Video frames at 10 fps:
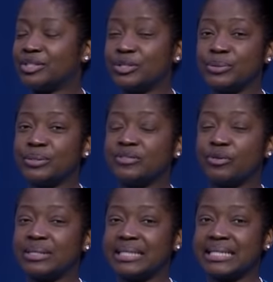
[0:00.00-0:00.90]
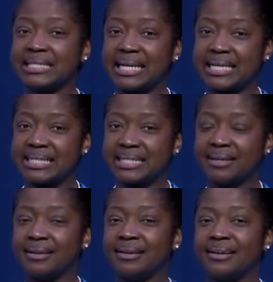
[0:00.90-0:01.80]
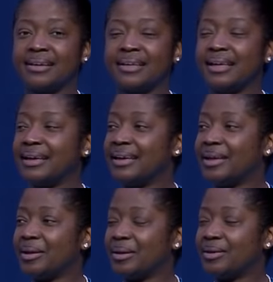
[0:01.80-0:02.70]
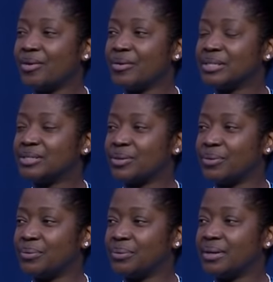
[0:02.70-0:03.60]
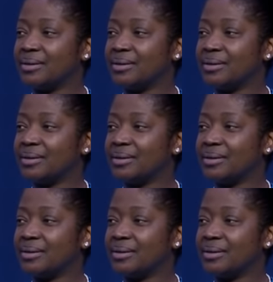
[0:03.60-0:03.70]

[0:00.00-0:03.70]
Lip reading: tools for success, a cornerstone.